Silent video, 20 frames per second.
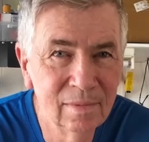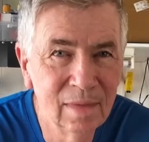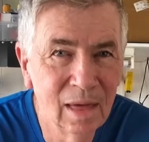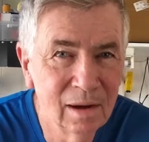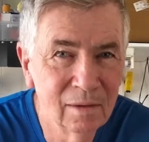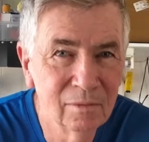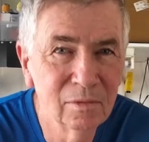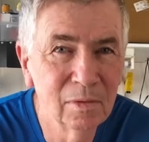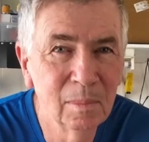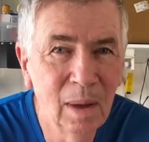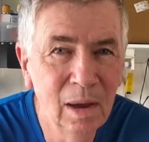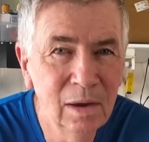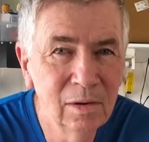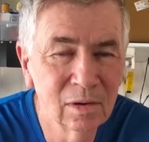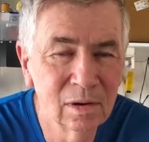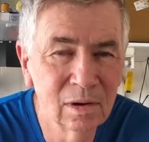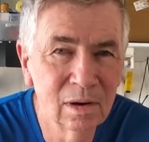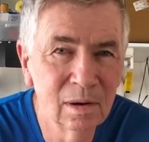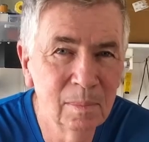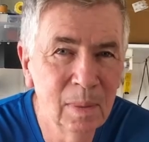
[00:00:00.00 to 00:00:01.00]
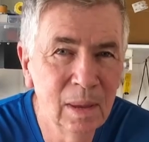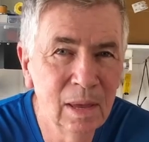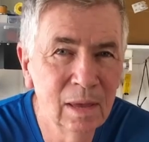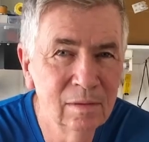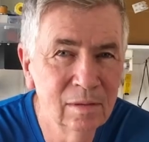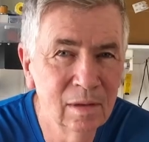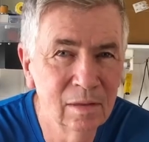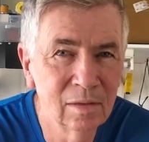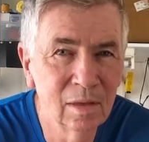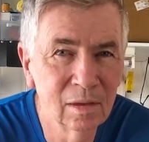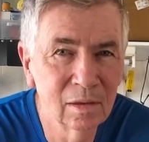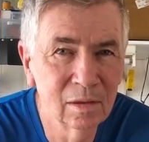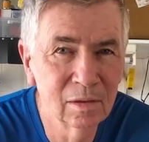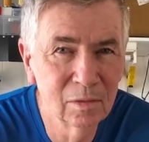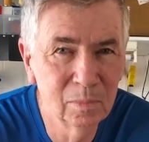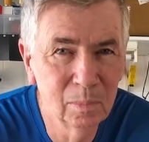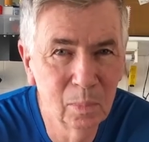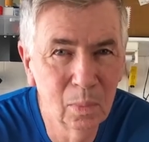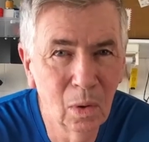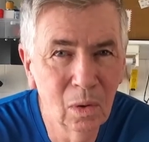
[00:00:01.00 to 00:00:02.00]
that information, it appears that
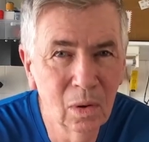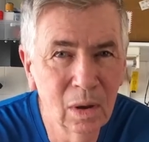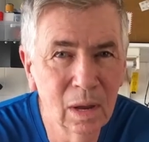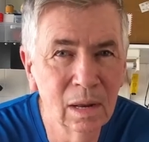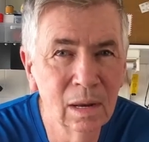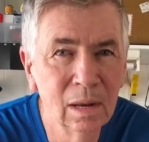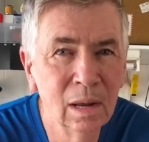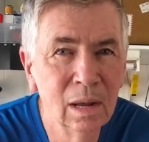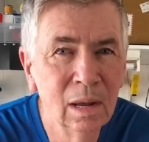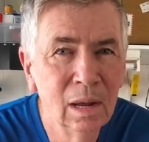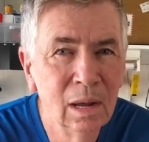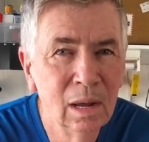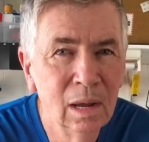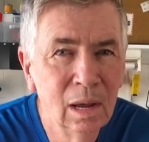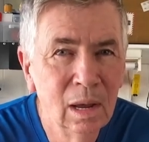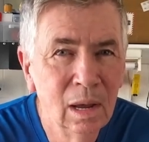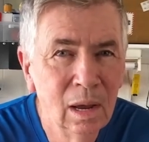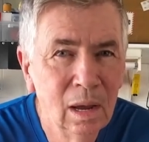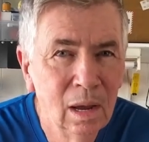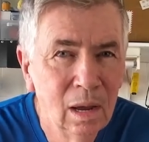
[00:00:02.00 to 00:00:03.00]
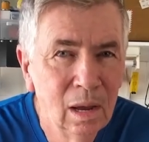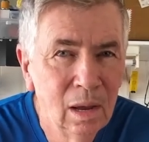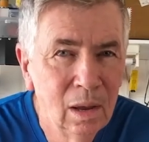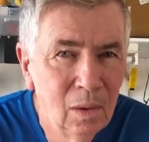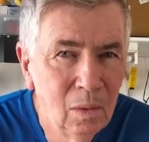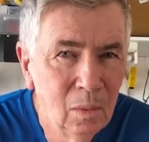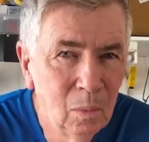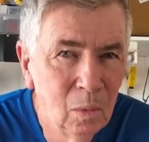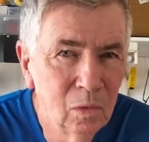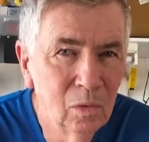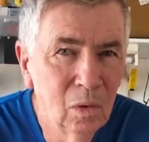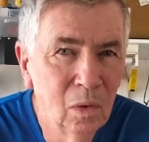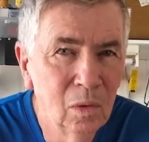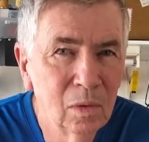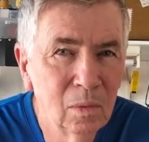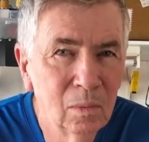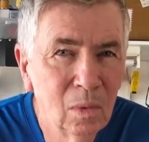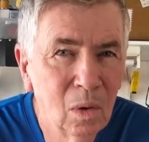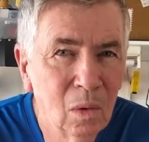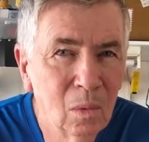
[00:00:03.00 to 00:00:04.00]
the sprocket was
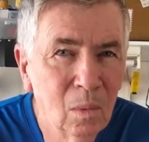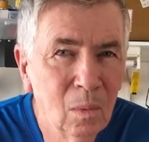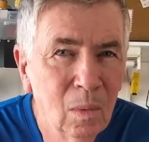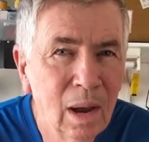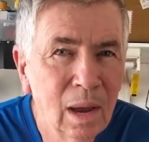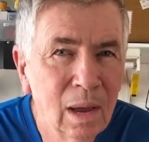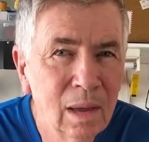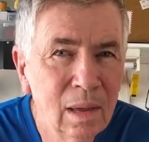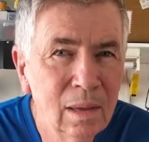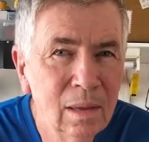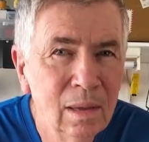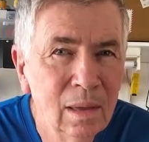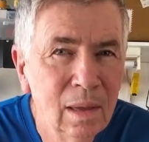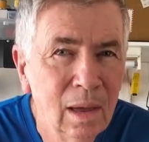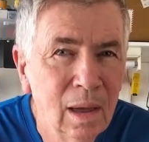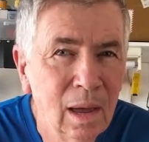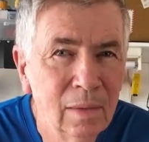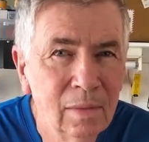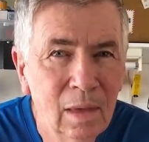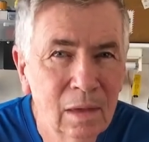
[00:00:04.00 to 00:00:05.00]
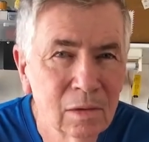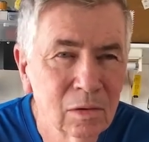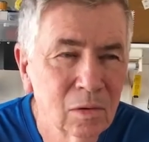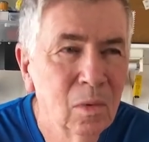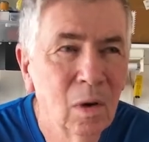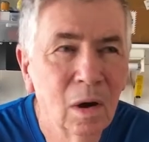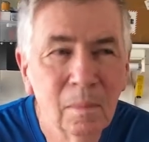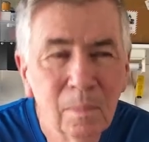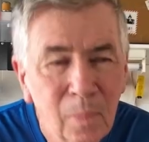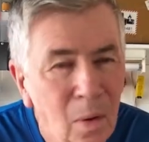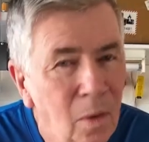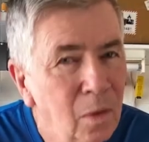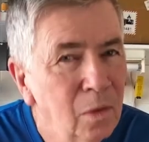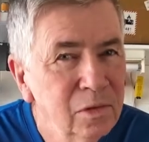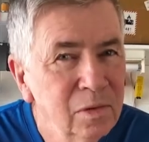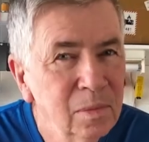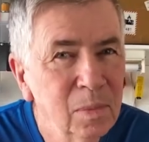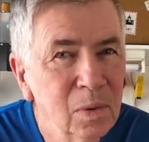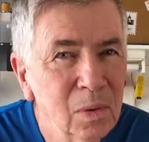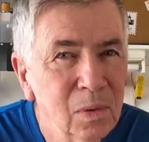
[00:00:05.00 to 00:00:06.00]
on the wrong way. And that's quite
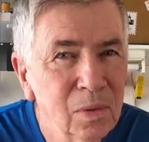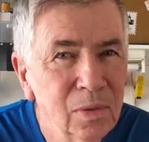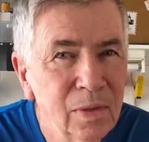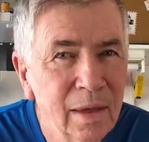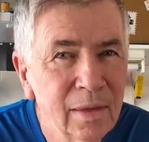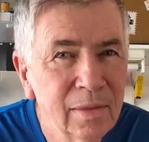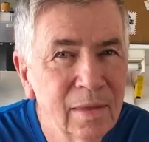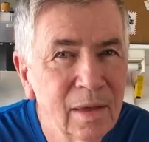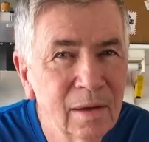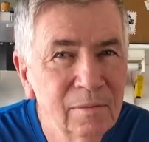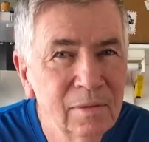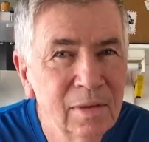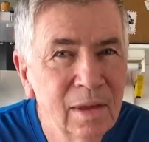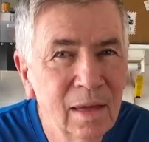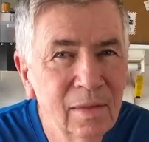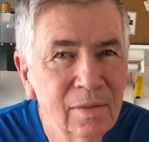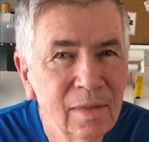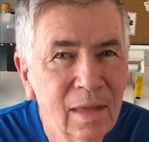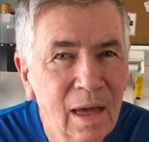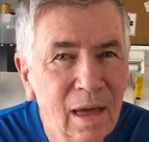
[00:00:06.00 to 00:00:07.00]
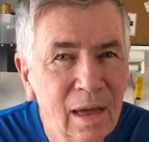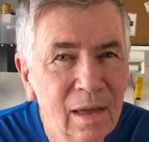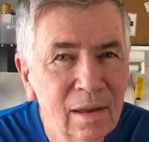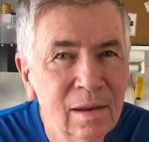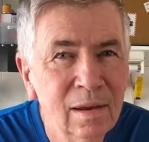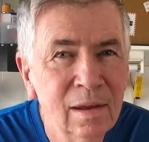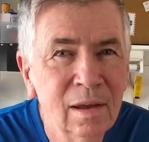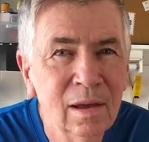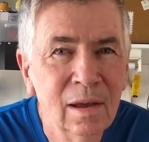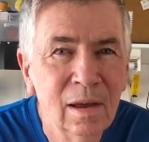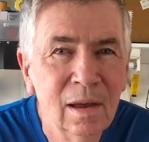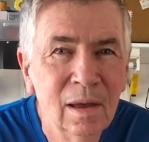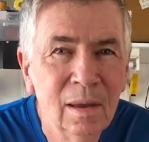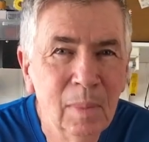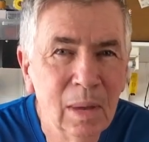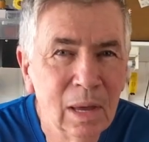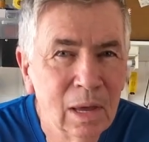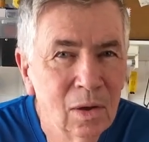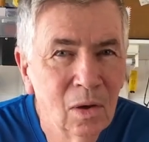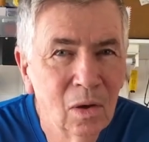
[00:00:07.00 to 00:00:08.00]
possible that they've done that,
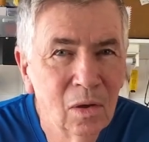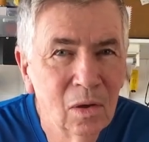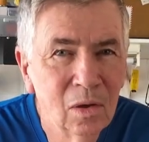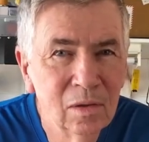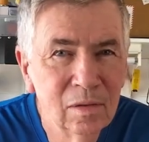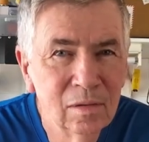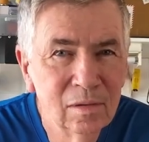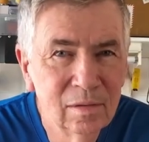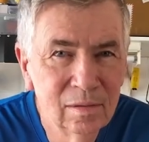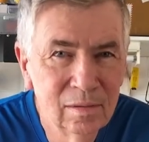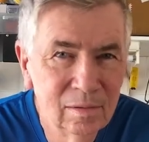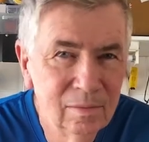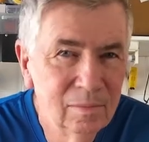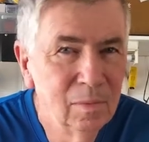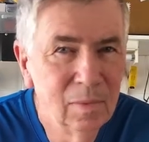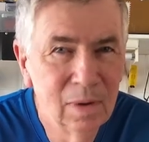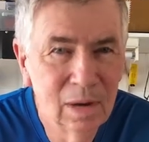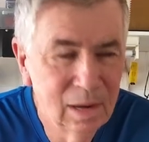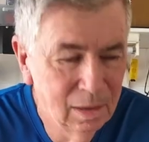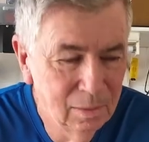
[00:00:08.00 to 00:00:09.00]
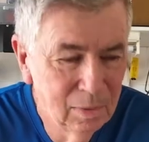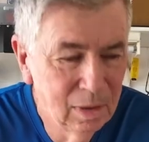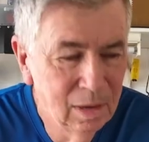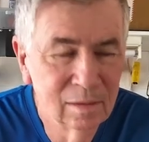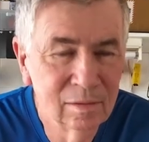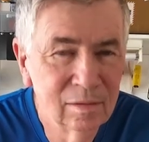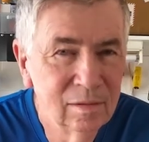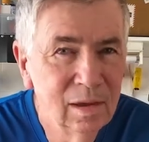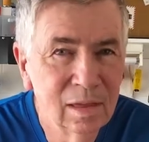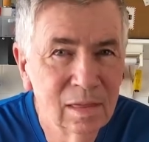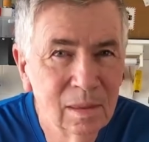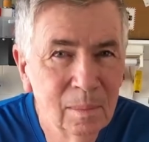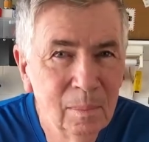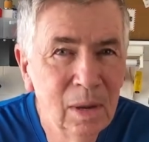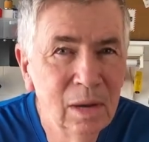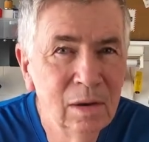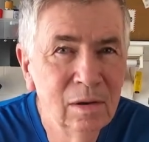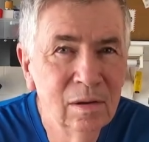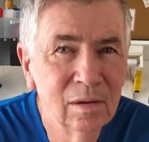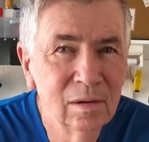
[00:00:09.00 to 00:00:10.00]
because where we can see in the
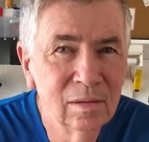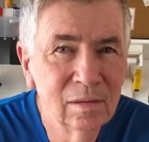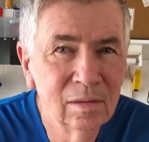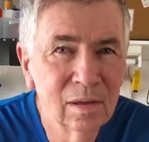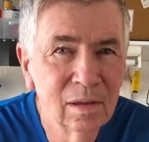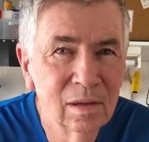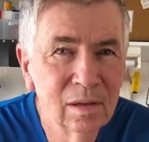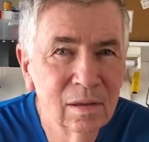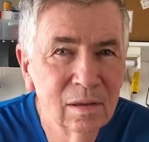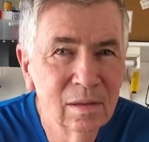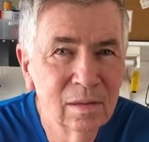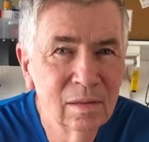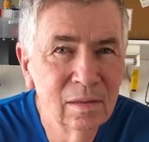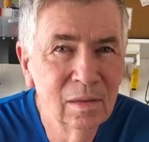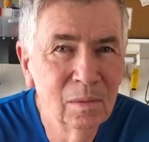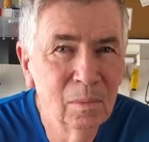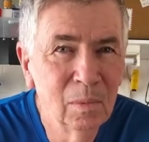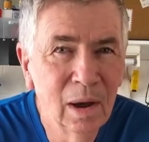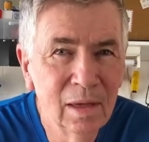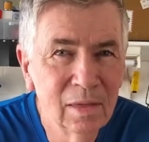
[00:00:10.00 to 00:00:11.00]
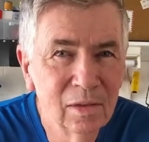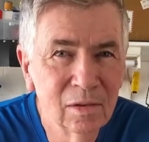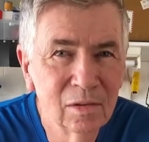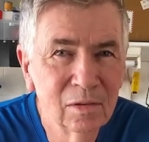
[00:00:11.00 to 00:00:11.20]
pictures the way